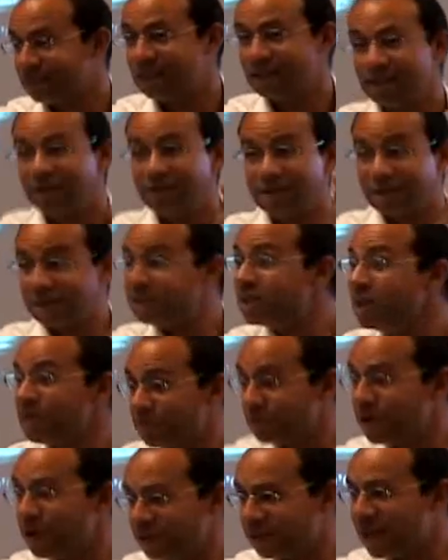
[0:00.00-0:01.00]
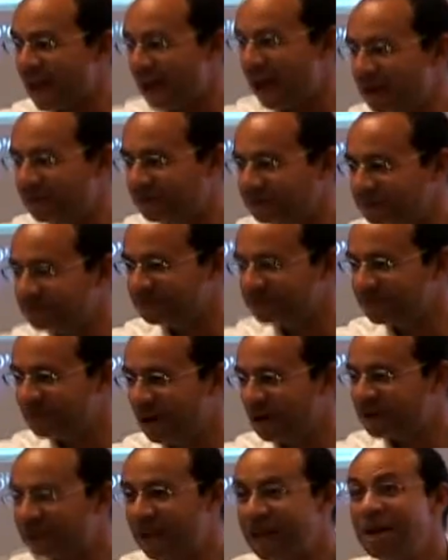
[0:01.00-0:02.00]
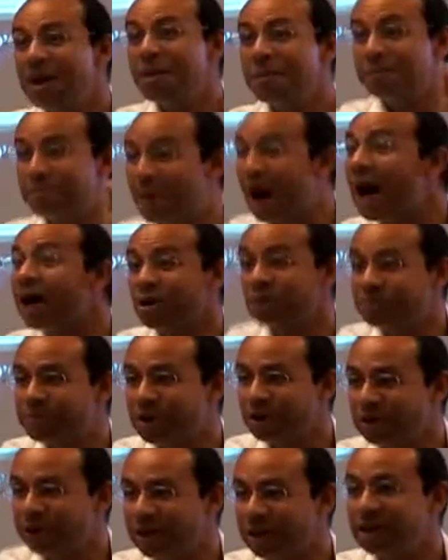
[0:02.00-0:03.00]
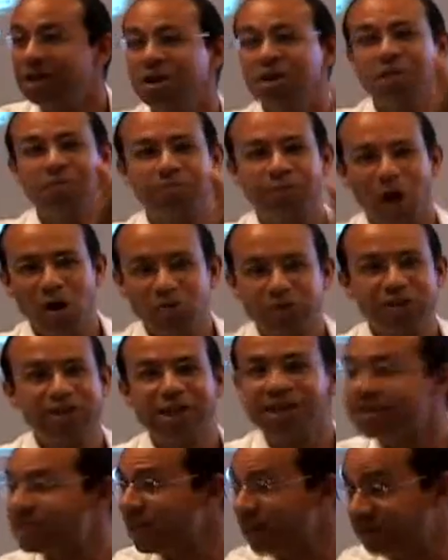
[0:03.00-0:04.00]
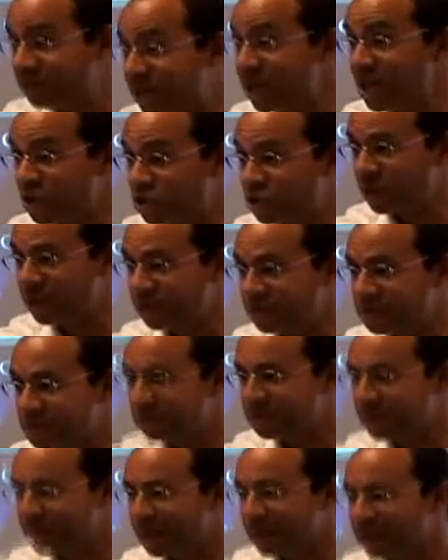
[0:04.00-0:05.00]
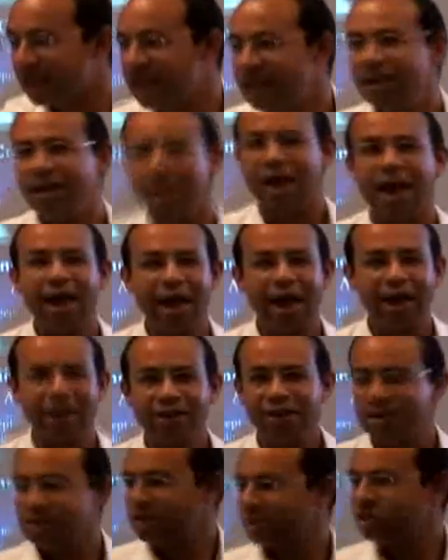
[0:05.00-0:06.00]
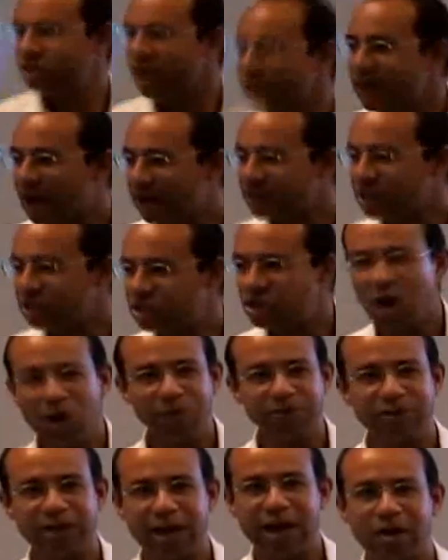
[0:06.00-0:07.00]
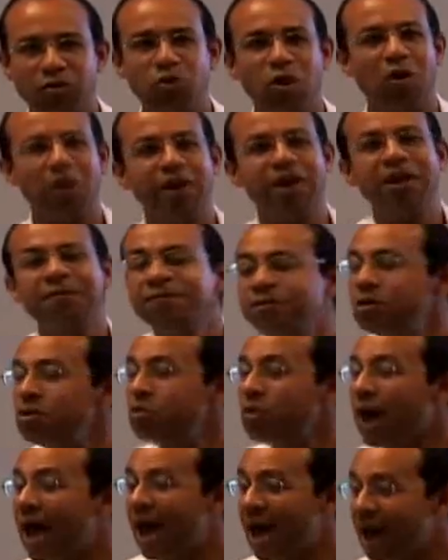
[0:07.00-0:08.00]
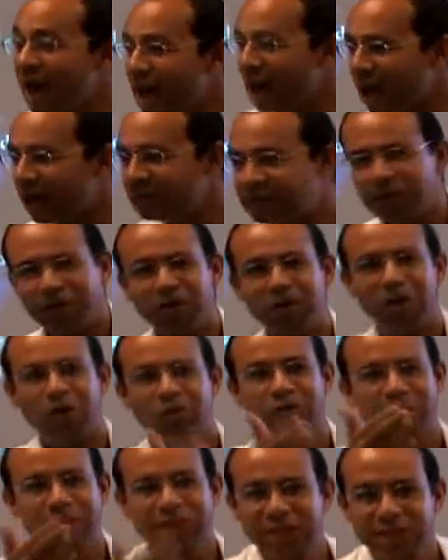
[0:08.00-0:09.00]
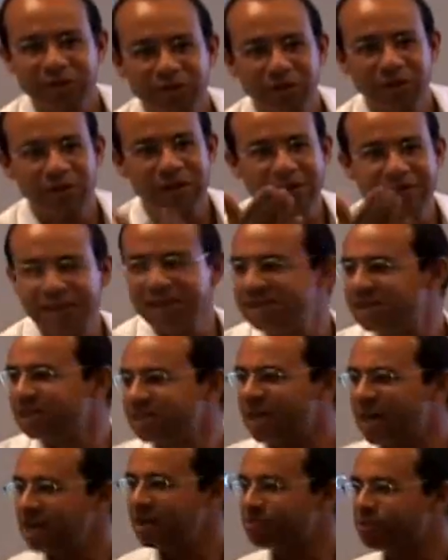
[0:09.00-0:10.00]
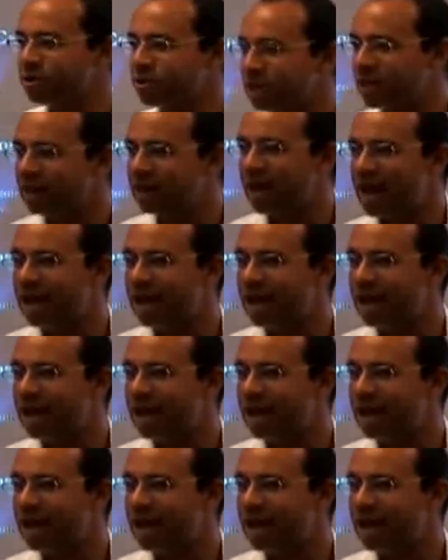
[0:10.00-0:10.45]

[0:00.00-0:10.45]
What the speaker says: Contemporary time. Okay, modern period, post-16th century. And Cheikh Anta Diop said, well, if you have, this is the thesis that he presented at